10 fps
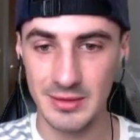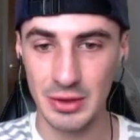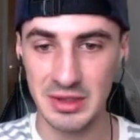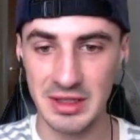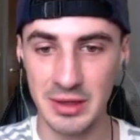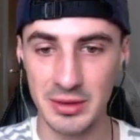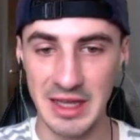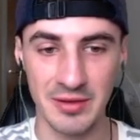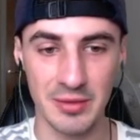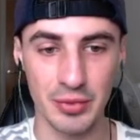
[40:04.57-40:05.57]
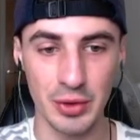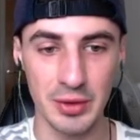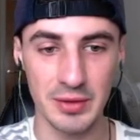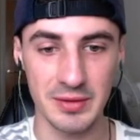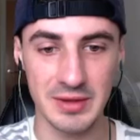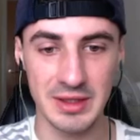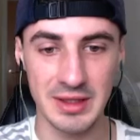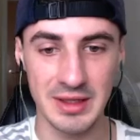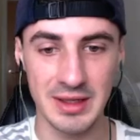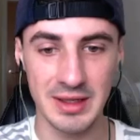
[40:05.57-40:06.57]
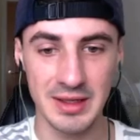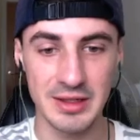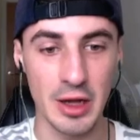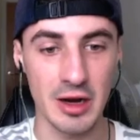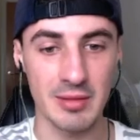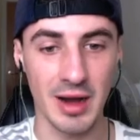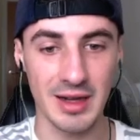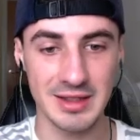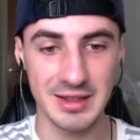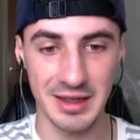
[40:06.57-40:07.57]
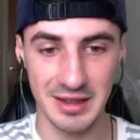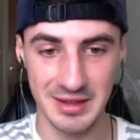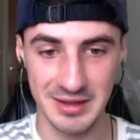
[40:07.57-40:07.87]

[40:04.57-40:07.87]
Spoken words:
Your skills have improved, young master.